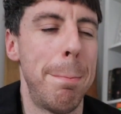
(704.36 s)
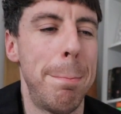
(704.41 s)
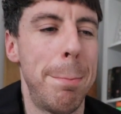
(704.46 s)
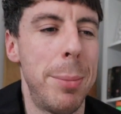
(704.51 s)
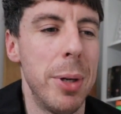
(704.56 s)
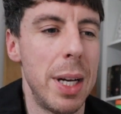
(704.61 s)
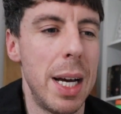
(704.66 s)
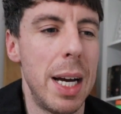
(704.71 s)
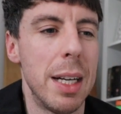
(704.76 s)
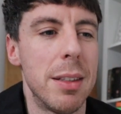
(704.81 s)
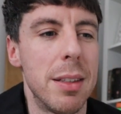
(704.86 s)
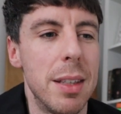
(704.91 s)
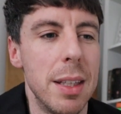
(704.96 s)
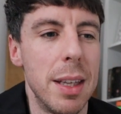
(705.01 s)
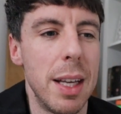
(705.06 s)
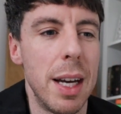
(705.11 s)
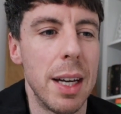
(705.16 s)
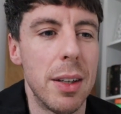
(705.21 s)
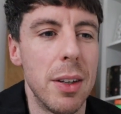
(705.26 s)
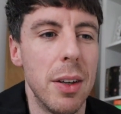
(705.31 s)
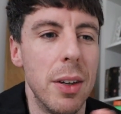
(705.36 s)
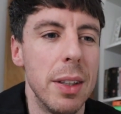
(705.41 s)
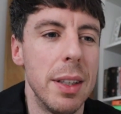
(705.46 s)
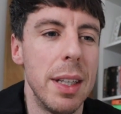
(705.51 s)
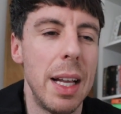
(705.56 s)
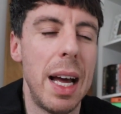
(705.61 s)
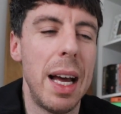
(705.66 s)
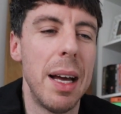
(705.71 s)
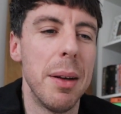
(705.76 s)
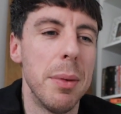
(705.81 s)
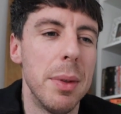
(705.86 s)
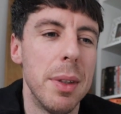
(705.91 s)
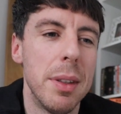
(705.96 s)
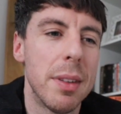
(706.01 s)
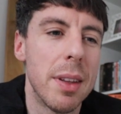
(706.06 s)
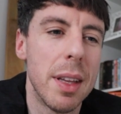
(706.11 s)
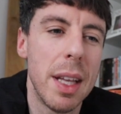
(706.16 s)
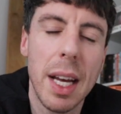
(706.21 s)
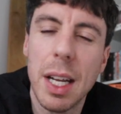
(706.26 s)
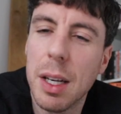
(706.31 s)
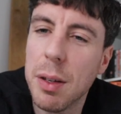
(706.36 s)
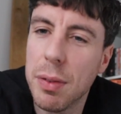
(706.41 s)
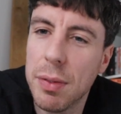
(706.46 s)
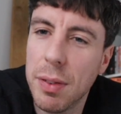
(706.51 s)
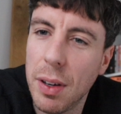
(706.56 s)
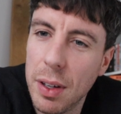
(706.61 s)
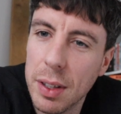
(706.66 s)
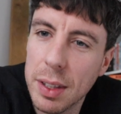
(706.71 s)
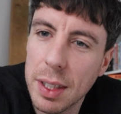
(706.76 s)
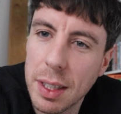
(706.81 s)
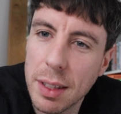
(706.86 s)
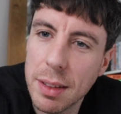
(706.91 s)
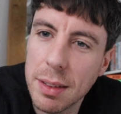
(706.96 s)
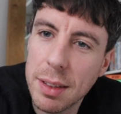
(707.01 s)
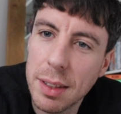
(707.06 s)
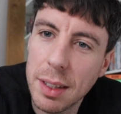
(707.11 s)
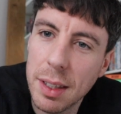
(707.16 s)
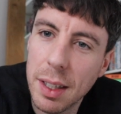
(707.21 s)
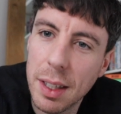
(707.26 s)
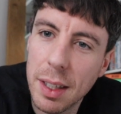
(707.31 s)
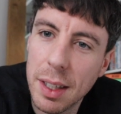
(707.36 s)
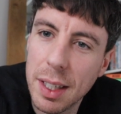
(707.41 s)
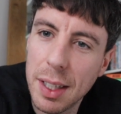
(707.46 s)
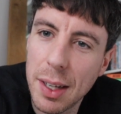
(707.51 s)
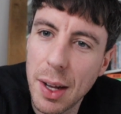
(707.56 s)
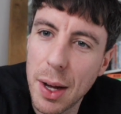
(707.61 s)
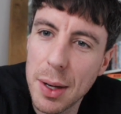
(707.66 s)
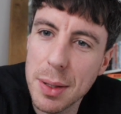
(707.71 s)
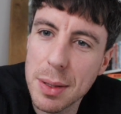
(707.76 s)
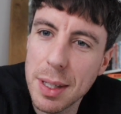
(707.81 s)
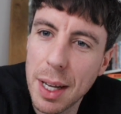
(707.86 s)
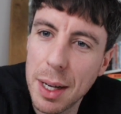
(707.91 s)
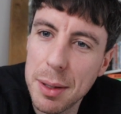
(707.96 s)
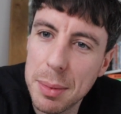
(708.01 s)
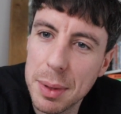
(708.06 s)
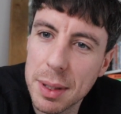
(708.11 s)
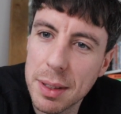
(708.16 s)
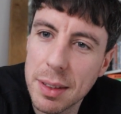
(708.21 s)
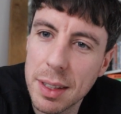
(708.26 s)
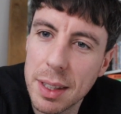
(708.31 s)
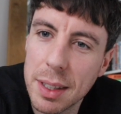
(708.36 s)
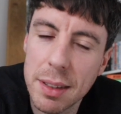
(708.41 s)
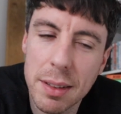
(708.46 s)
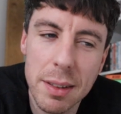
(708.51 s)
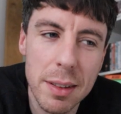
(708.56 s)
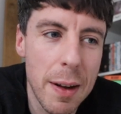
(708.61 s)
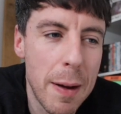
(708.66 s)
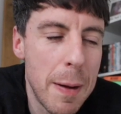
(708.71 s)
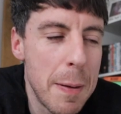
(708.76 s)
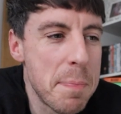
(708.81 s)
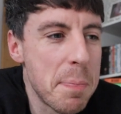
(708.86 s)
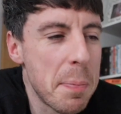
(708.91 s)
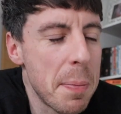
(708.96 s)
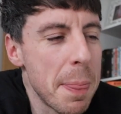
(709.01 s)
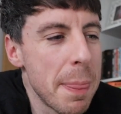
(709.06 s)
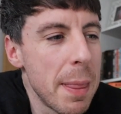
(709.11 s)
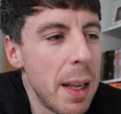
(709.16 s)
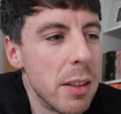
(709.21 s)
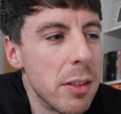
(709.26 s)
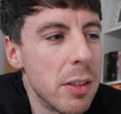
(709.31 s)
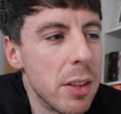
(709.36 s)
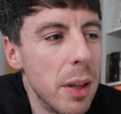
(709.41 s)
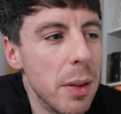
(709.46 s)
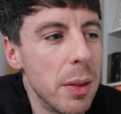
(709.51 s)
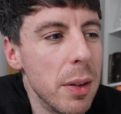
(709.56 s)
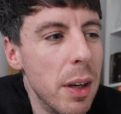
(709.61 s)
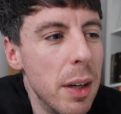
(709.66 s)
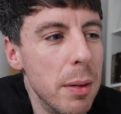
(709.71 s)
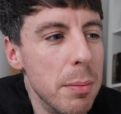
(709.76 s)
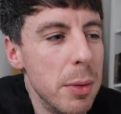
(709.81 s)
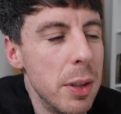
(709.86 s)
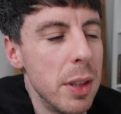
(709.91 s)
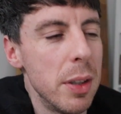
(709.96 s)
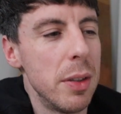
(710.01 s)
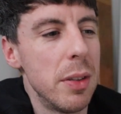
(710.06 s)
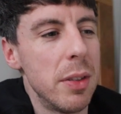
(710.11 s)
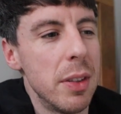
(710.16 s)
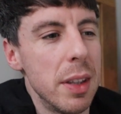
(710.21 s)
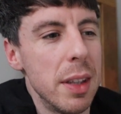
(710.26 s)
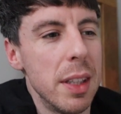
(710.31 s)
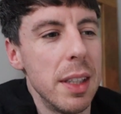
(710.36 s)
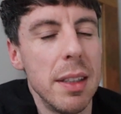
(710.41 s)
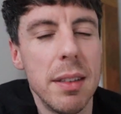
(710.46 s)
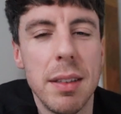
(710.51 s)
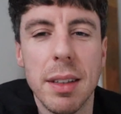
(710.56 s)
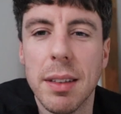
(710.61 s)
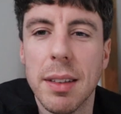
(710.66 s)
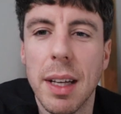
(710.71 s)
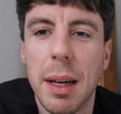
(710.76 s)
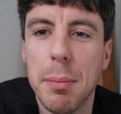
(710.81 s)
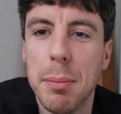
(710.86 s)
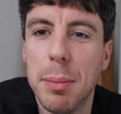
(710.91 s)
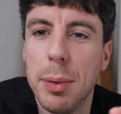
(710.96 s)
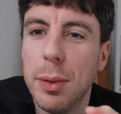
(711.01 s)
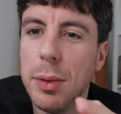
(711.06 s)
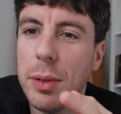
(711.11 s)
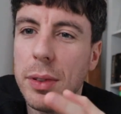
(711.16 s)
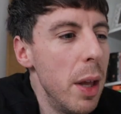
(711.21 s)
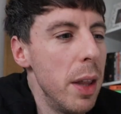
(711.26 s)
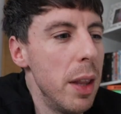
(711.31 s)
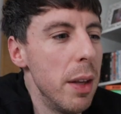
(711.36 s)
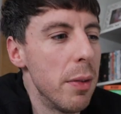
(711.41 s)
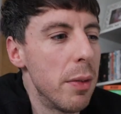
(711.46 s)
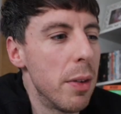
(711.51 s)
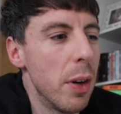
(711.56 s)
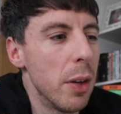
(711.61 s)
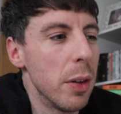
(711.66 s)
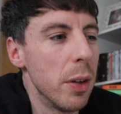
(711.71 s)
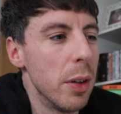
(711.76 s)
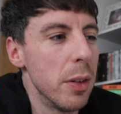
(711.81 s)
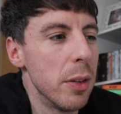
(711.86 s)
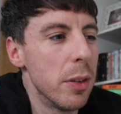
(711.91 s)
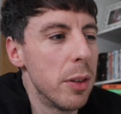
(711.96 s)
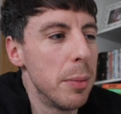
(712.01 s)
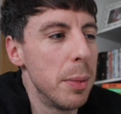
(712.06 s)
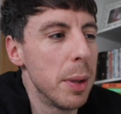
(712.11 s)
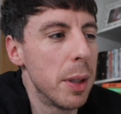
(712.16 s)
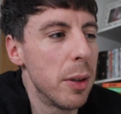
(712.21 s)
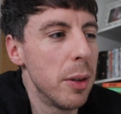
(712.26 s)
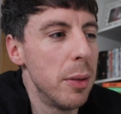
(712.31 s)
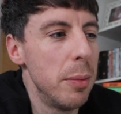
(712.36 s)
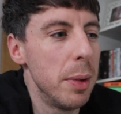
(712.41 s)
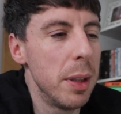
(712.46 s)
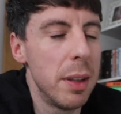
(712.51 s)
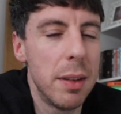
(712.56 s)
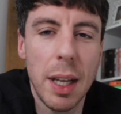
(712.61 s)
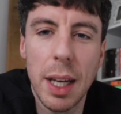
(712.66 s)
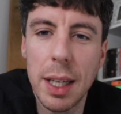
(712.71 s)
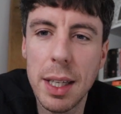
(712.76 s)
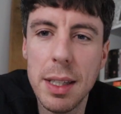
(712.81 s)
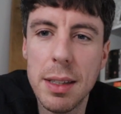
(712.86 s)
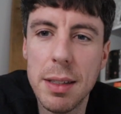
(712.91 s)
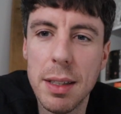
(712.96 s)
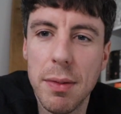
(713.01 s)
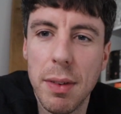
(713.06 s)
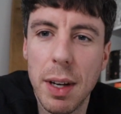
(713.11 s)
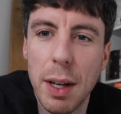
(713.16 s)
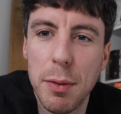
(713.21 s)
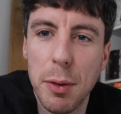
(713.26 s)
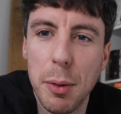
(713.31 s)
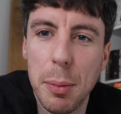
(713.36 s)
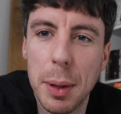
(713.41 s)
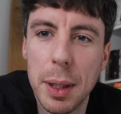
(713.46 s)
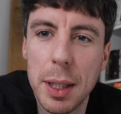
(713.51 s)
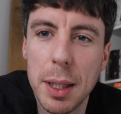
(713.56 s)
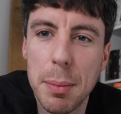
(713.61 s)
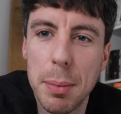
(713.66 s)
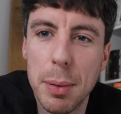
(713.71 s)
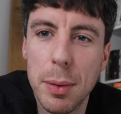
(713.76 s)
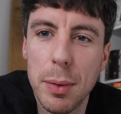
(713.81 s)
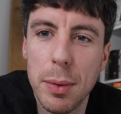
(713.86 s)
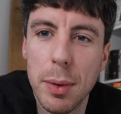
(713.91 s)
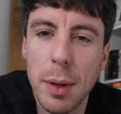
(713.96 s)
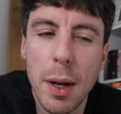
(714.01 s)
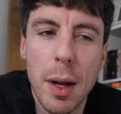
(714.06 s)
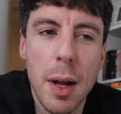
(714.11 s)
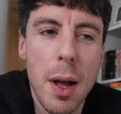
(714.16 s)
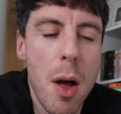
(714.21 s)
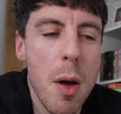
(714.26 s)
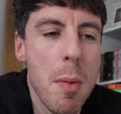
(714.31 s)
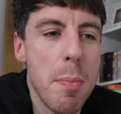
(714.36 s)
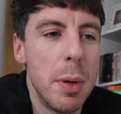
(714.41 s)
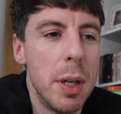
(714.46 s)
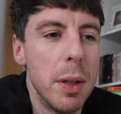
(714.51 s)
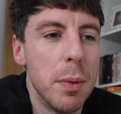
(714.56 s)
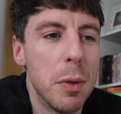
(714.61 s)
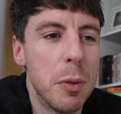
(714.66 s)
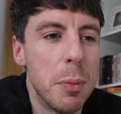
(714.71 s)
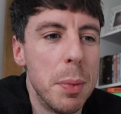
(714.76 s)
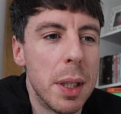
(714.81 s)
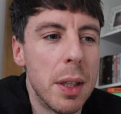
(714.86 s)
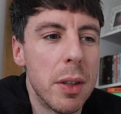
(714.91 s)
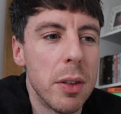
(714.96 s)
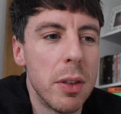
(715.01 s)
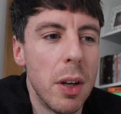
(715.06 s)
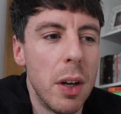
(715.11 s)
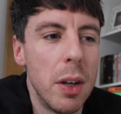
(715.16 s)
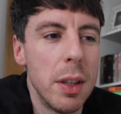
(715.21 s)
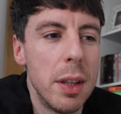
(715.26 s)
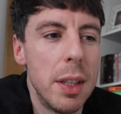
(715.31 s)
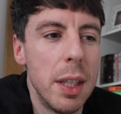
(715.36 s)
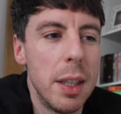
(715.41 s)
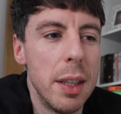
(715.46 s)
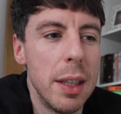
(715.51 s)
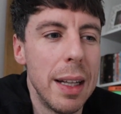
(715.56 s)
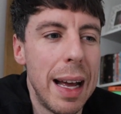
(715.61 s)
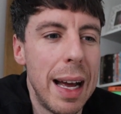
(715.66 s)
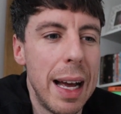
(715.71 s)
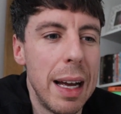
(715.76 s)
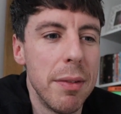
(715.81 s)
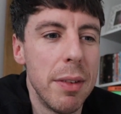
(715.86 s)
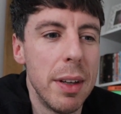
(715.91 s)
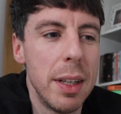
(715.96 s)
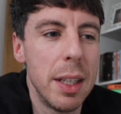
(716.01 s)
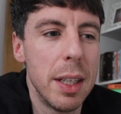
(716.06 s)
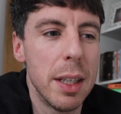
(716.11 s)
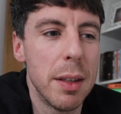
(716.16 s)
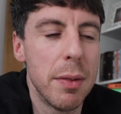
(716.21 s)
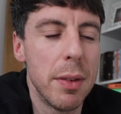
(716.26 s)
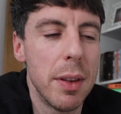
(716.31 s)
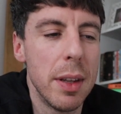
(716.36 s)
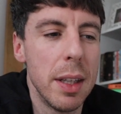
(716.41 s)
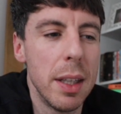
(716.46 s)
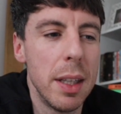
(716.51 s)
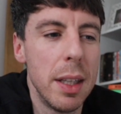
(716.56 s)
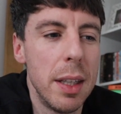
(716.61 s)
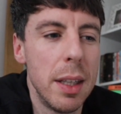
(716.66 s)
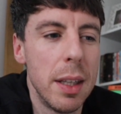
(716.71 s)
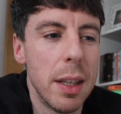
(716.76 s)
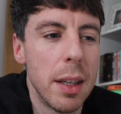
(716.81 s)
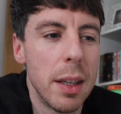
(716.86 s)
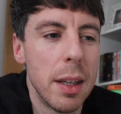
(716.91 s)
But actually that guy now is the head of finance in a hotel business. So I'm using these examples. They've gone on to become executive level people, but it was because I didn't have any of the